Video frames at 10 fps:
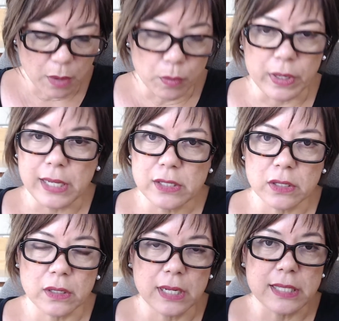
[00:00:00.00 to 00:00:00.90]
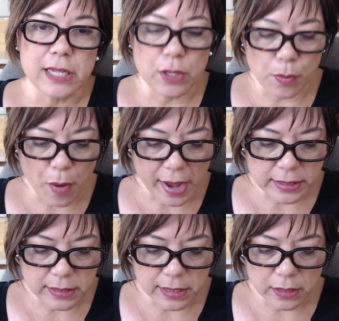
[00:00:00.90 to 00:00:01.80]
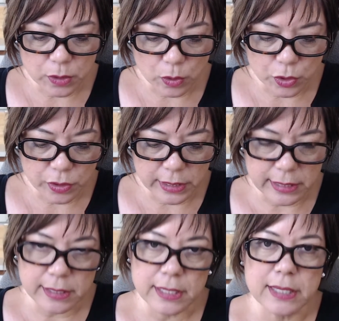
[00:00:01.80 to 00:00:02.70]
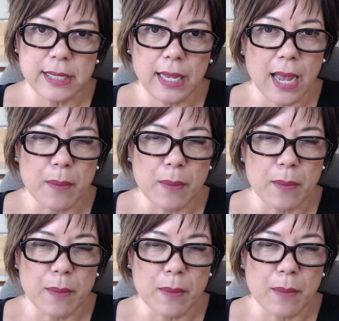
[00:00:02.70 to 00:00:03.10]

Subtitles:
We need to continue practicing social distancing.